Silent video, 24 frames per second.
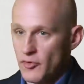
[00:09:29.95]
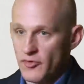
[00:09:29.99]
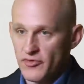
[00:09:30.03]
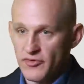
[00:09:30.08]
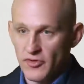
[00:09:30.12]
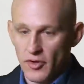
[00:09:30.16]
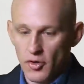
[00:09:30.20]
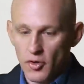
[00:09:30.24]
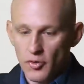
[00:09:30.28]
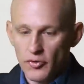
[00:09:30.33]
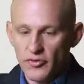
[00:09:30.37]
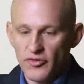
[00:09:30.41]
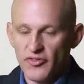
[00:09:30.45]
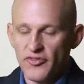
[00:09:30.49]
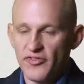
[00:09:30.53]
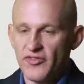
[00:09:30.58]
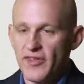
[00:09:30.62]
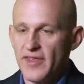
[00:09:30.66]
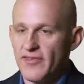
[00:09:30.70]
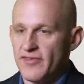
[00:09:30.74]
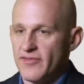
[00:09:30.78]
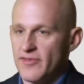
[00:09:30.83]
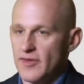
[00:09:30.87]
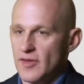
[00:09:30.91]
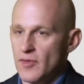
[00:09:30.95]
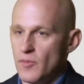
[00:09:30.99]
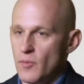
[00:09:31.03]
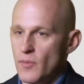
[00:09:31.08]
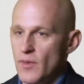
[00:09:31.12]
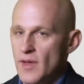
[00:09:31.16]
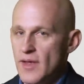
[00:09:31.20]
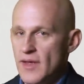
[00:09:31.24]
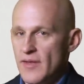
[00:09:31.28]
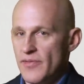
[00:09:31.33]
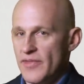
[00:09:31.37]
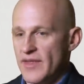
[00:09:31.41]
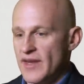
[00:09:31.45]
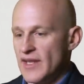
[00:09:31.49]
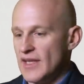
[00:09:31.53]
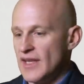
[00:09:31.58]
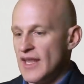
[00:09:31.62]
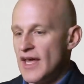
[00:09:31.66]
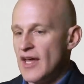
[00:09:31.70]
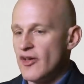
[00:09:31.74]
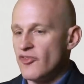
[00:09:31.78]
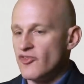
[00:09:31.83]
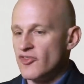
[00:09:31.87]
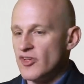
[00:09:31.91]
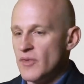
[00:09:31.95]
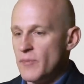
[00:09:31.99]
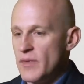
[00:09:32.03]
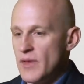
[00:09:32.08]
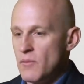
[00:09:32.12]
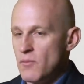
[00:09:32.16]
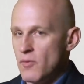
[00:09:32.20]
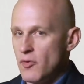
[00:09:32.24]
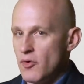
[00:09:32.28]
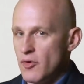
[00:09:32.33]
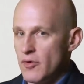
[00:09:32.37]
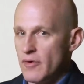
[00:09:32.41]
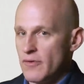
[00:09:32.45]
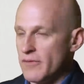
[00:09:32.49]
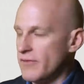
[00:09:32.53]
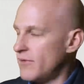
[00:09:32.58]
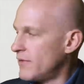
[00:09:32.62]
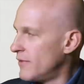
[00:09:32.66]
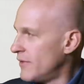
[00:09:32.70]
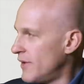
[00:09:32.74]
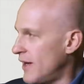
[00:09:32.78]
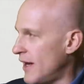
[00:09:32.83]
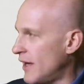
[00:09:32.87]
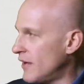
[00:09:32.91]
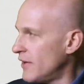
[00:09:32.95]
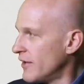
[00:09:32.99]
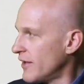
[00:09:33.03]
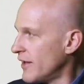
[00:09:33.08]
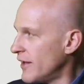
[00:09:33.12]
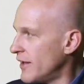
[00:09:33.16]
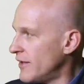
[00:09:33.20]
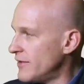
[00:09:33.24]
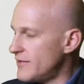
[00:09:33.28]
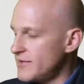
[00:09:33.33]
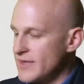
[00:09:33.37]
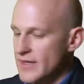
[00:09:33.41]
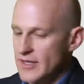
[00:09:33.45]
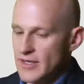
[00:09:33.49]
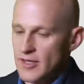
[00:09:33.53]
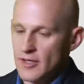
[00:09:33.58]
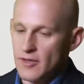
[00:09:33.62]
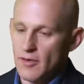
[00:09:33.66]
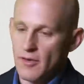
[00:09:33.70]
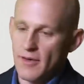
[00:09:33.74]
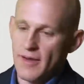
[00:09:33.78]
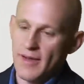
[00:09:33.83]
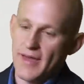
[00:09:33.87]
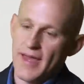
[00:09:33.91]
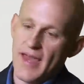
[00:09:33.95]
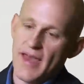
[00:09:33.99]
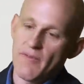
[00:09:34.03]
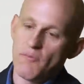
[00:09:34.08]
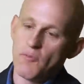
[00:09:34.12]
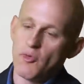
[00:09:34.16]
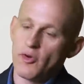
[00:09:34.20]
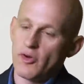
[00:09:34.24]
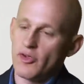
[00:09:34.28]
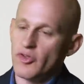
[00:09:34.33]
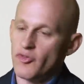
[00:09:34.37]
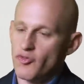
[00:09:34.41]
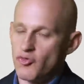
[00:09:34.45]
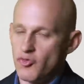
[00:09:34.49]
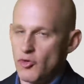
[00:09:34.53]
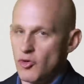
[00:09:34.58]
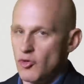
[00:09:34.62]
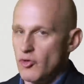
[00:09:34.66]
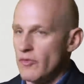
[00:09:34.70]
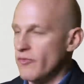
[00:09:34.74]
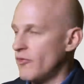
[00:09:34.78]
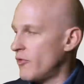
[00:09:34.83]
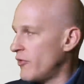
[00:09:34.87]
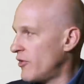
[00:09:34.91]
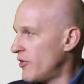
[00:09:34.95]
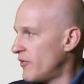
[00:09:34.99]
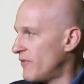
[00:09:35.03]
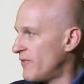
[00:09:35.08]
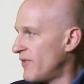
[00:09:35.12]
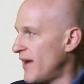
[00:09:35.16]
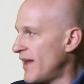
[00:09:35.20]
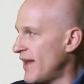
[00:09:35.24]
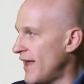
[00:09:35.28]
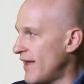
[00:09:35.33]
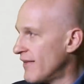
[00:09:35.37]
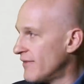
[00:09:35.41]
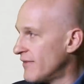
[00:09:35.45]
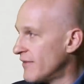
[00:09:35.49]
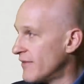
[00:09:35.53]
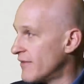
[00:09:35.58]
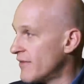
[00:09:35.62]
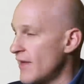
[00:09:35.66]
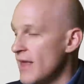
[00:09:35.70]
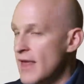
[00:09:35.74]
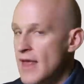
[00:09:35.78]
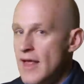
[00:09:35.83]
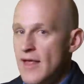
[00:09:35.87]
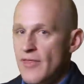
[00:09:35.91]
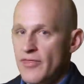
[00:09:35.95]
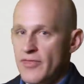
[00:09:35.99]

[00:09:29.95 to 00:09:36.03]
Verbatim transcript: So it's the whole system that allows you to be more elegant and, you know, have more control over your finances.